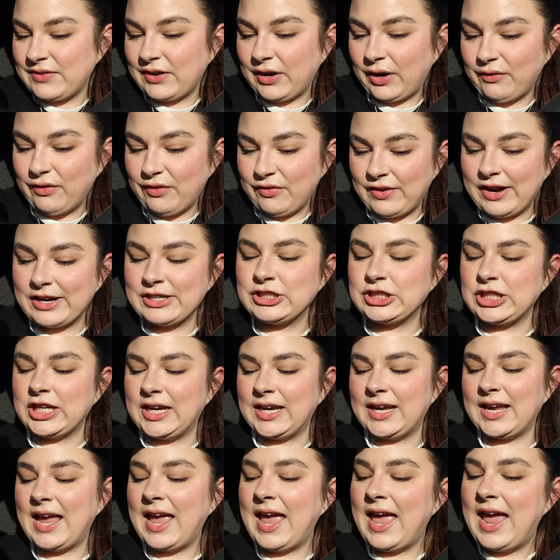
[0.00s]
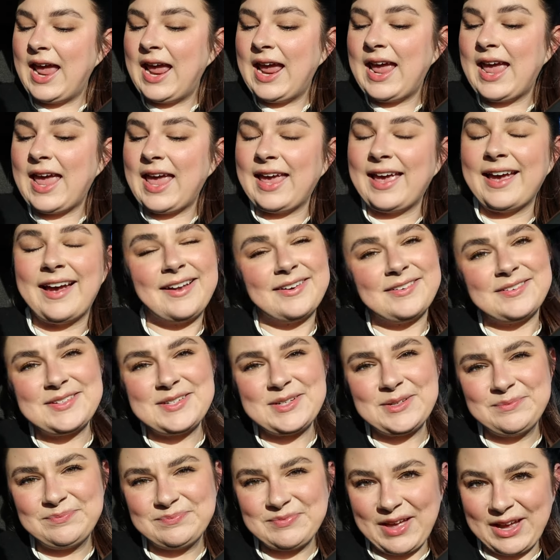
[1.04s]
very refreshing. And
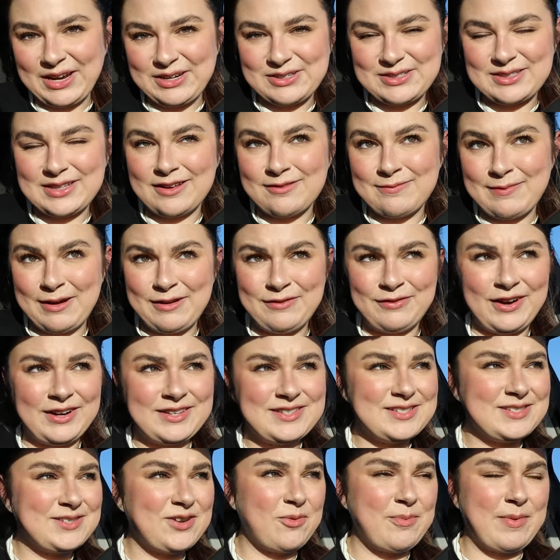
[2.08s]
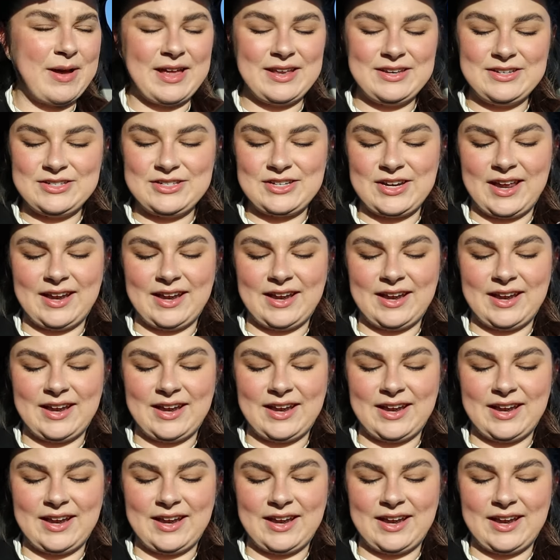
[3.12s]
I just love my friends so much.